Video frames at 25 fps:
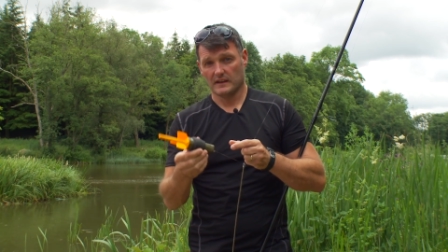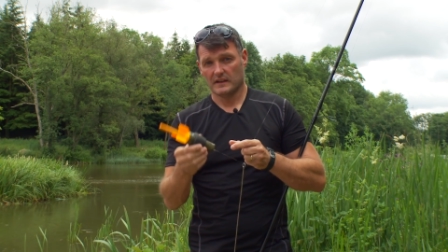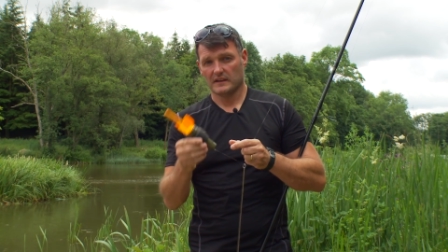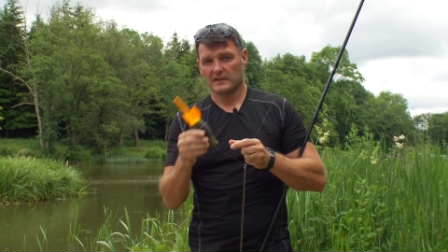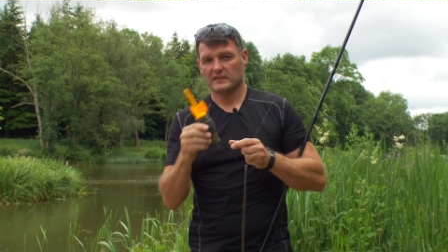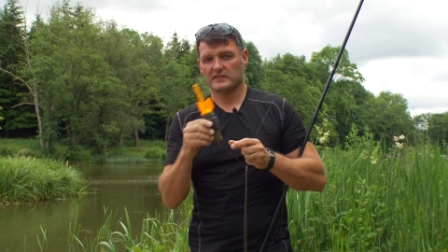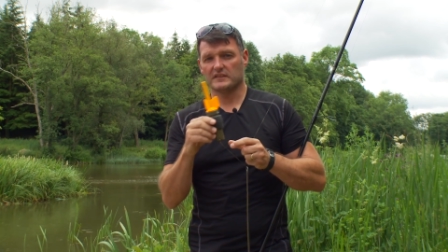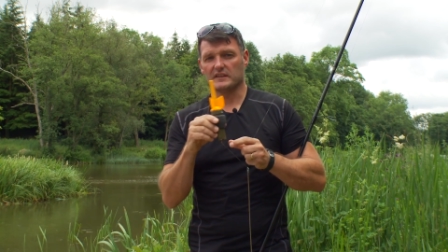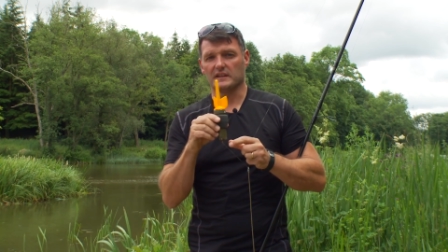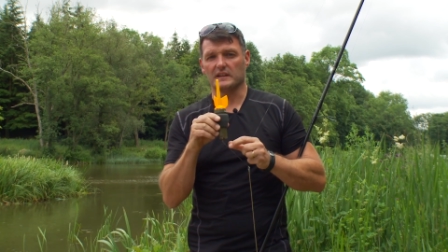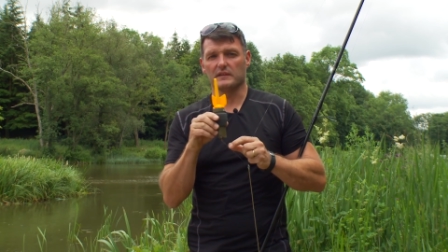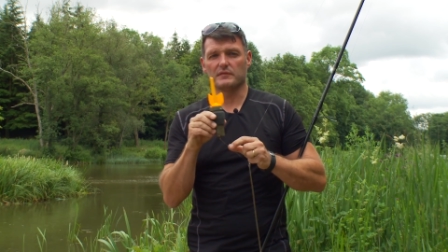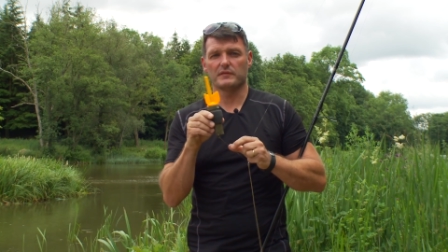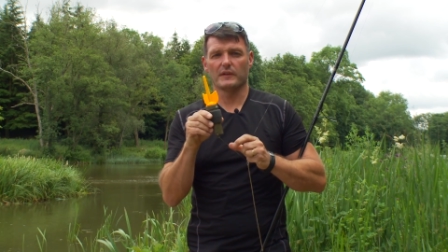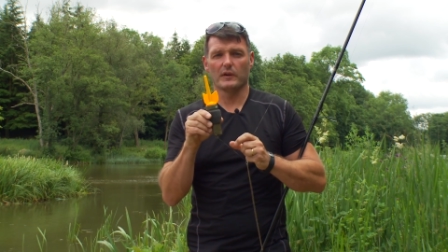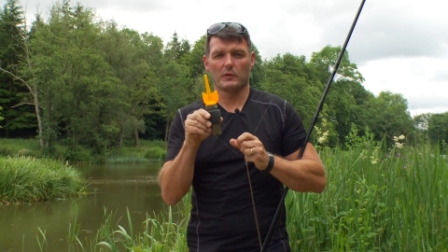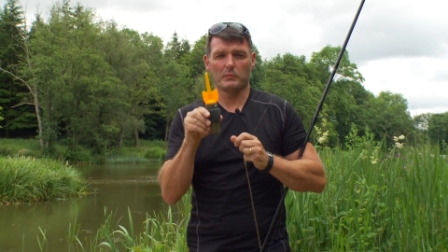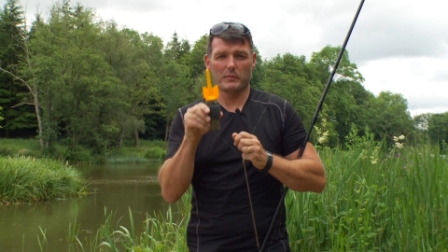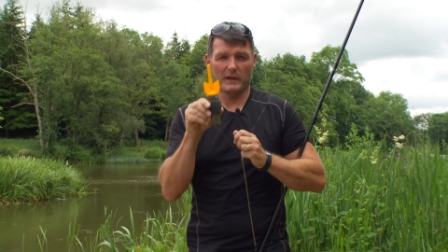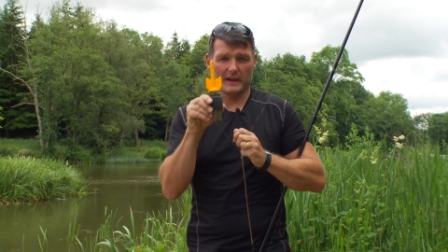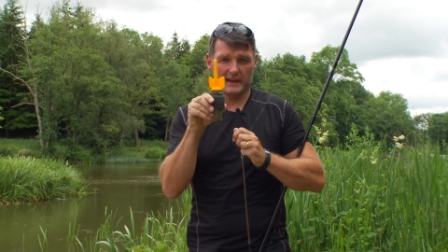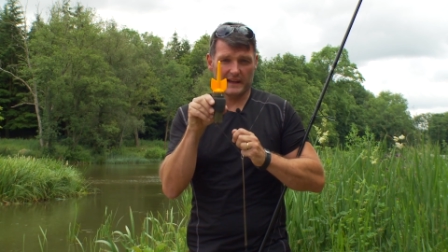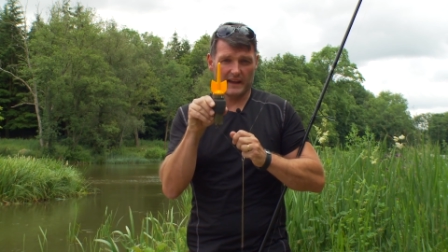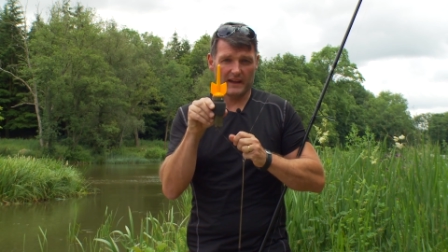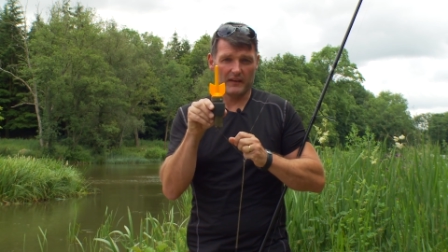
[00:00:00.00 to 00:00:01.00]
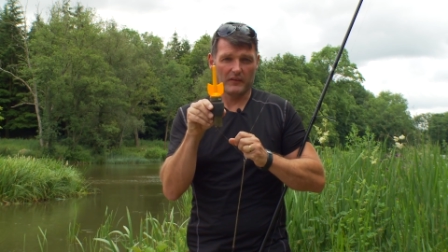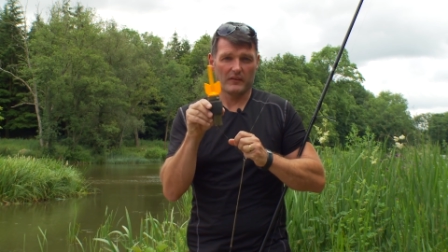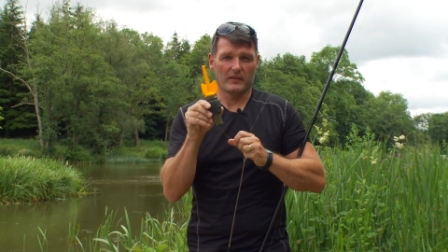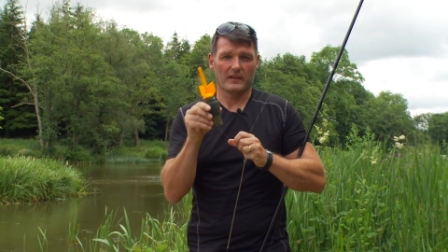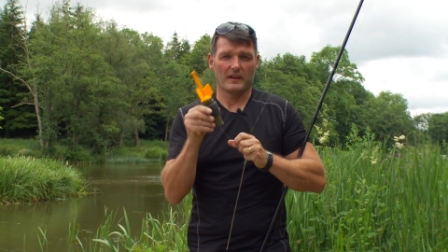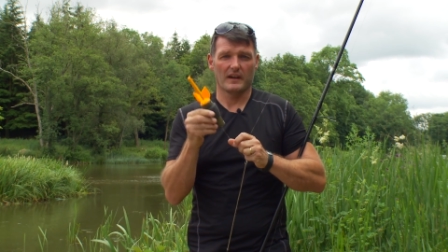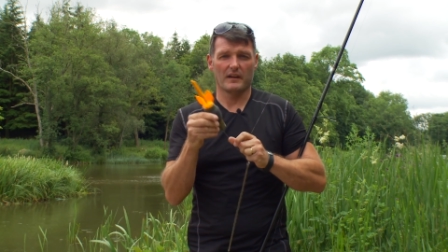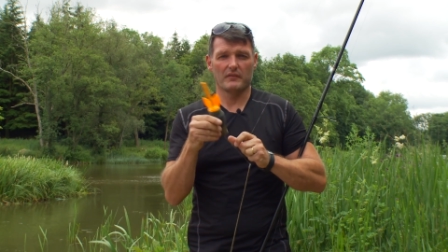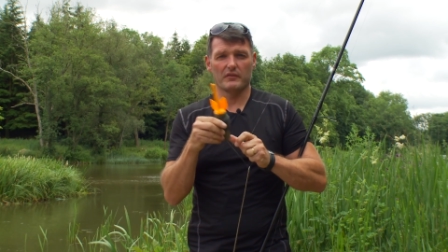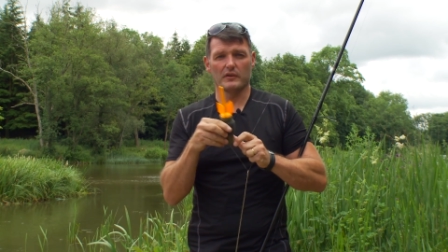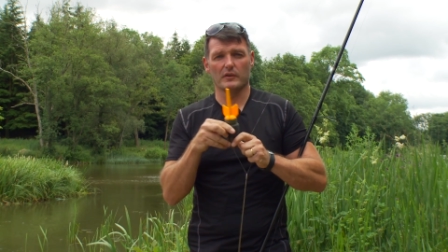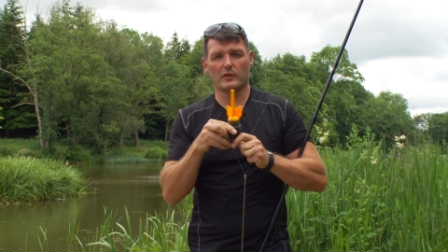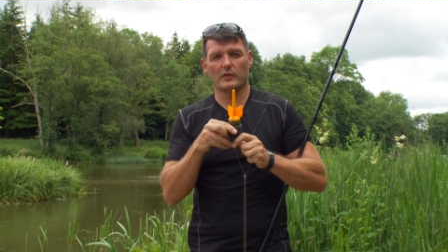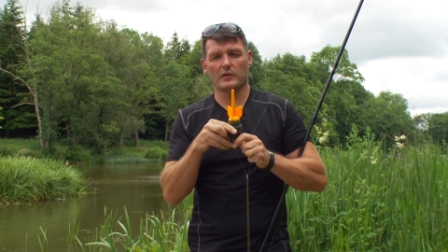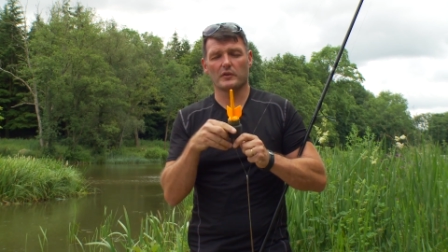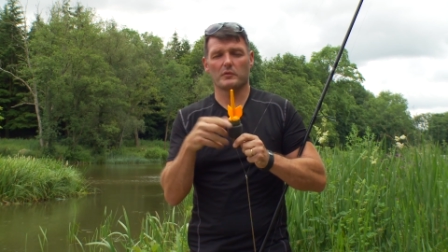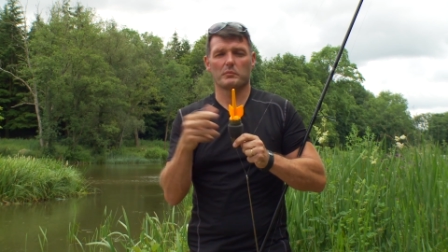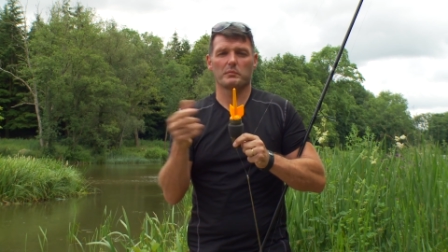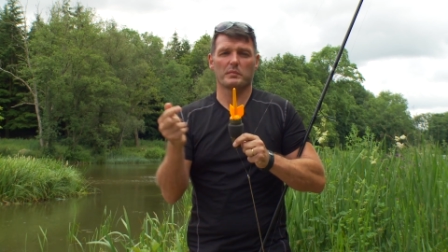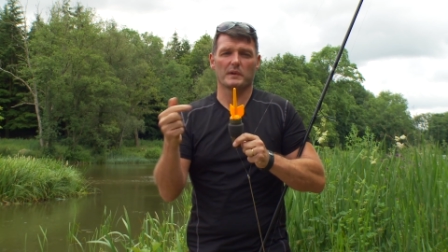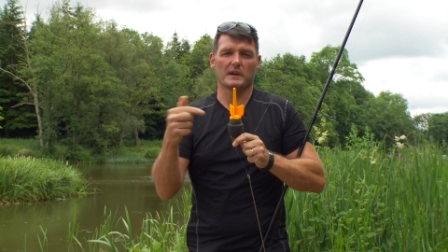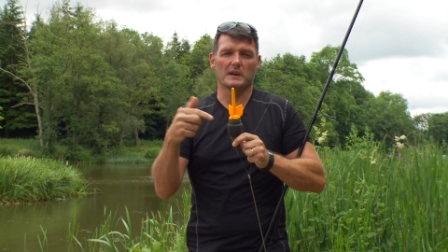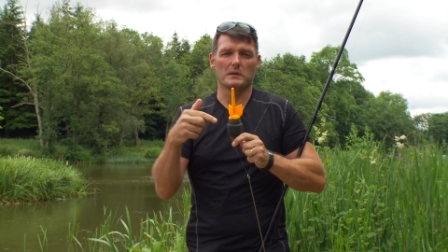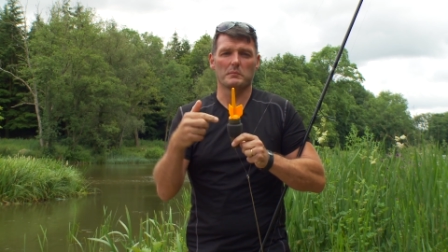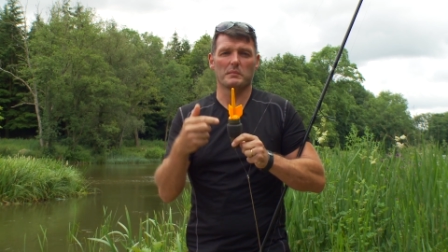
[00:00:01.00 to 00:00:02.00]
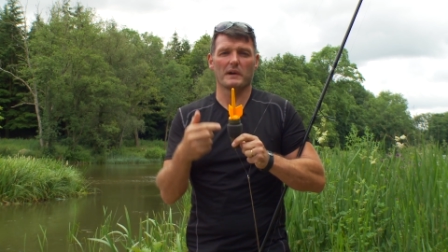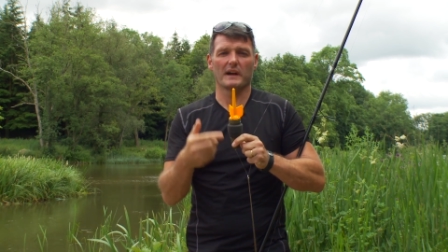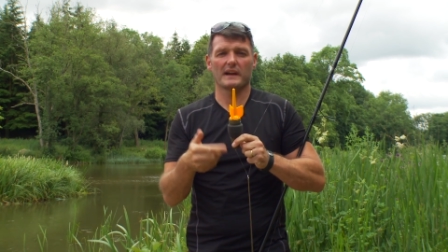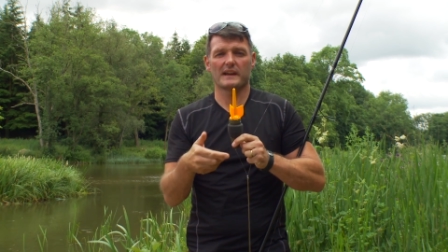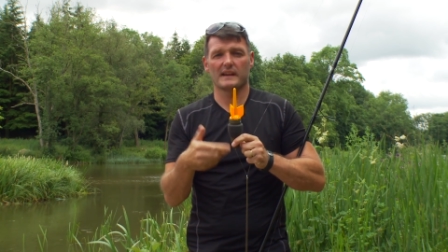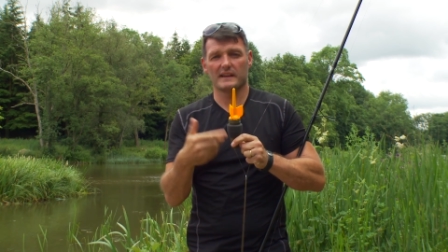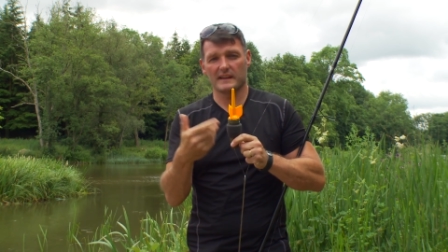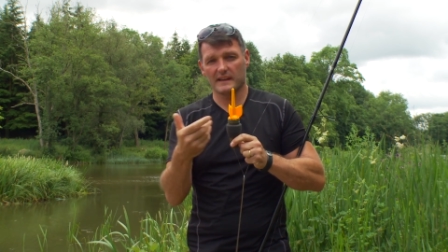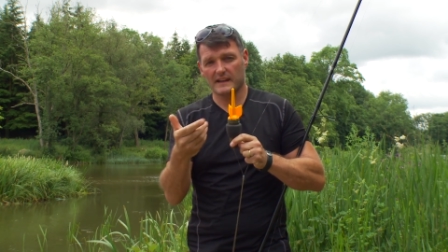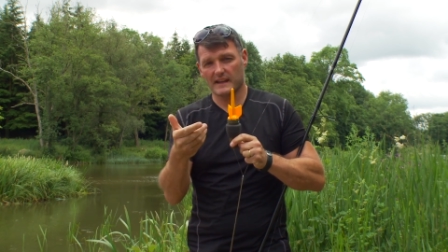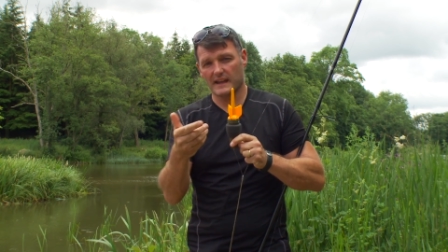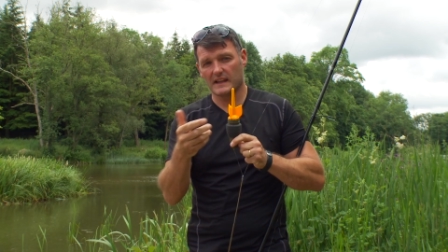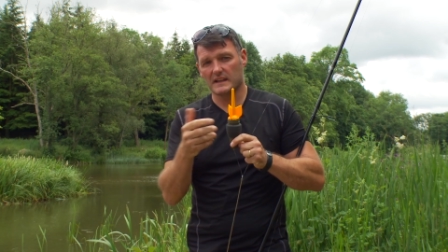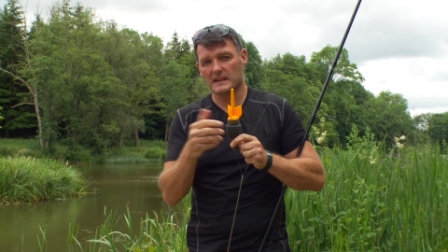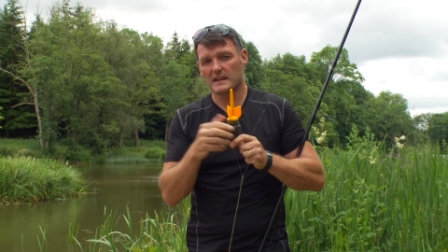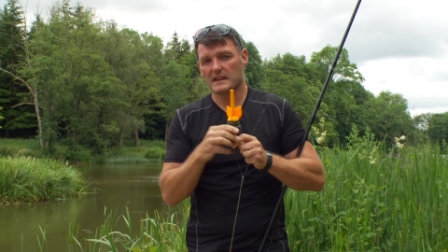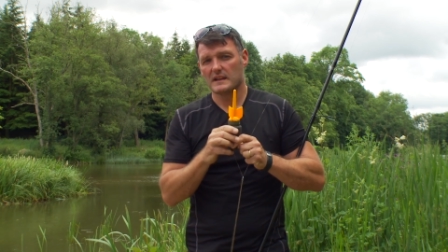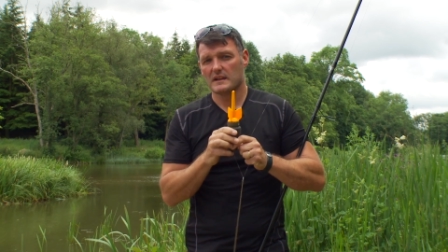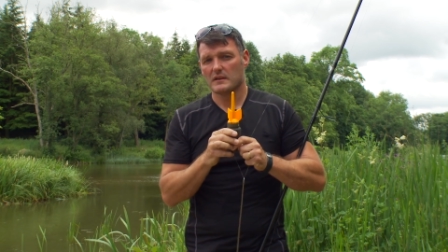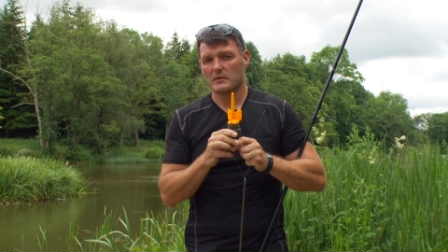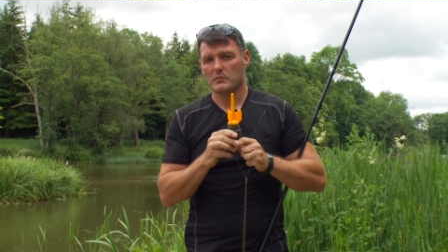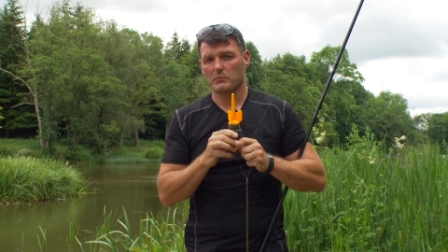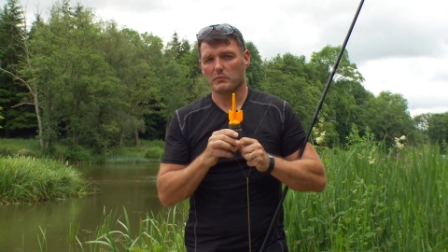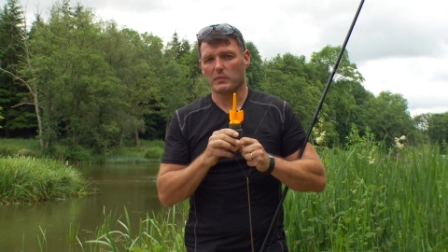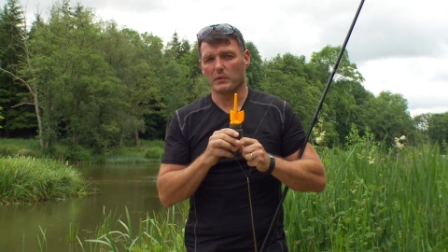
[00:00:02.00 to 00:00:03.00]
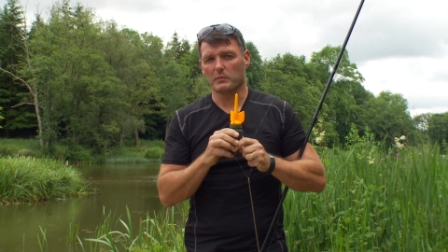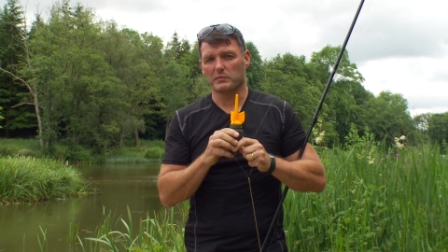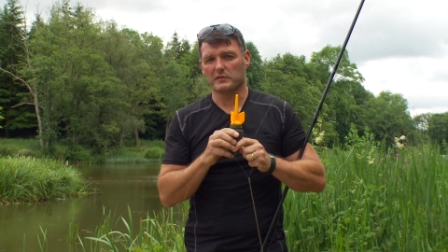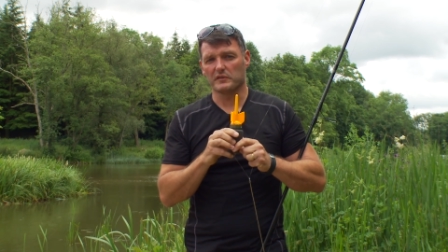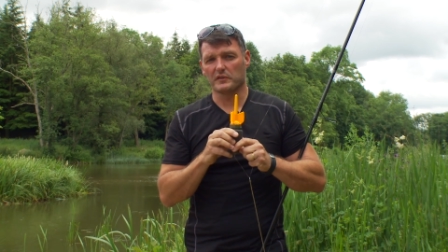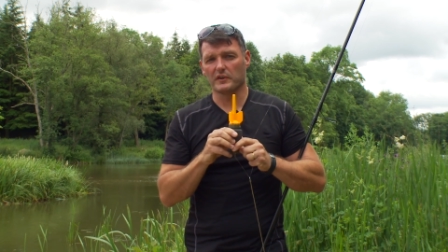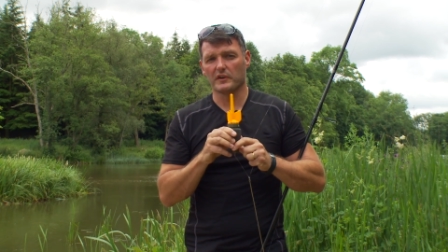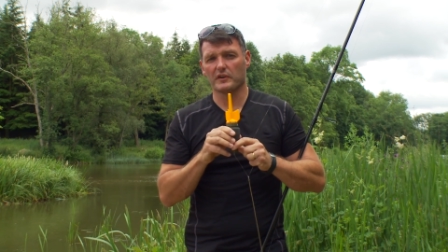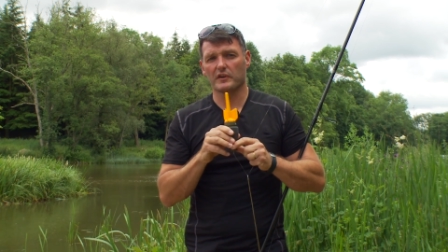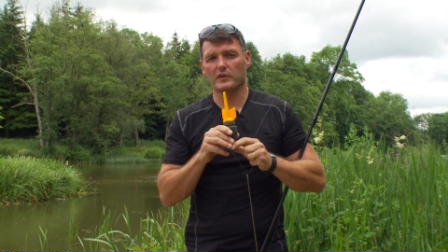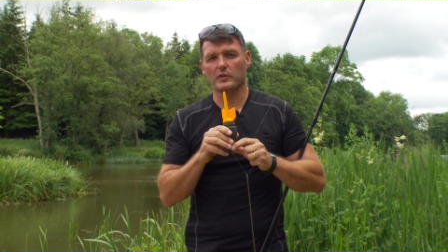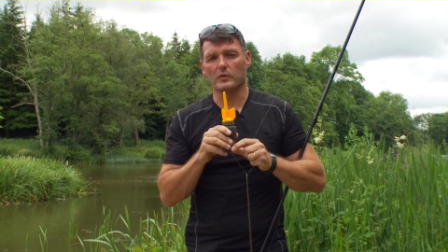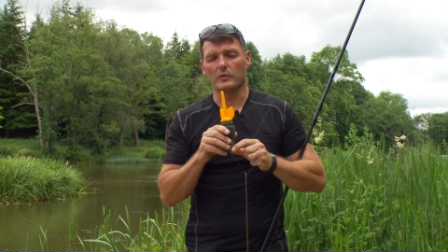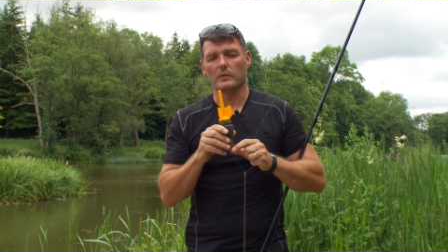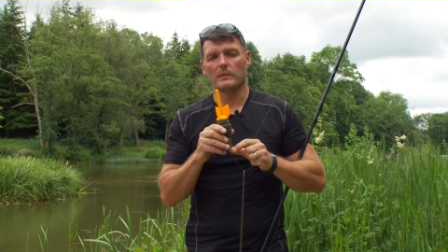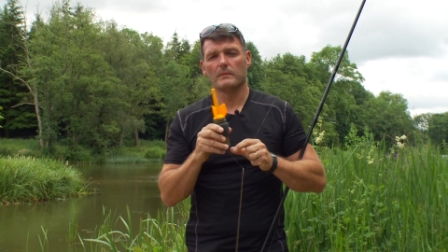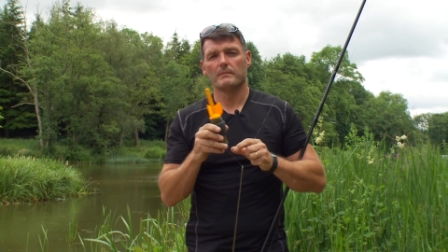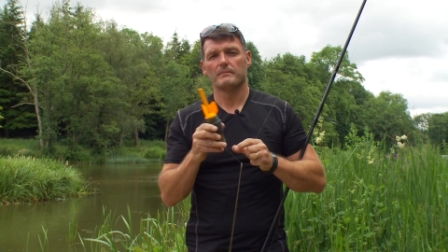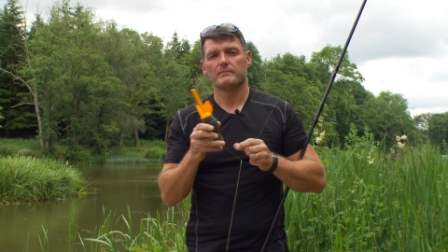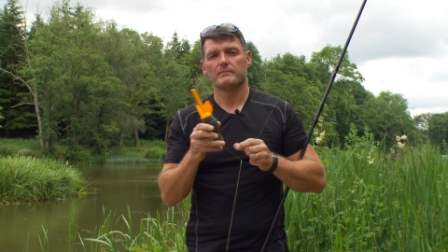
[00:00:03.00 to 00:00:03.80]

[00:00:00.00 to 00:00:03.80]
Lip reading: stick your float back out, have a look, bring it back in again, Bob's your uncle.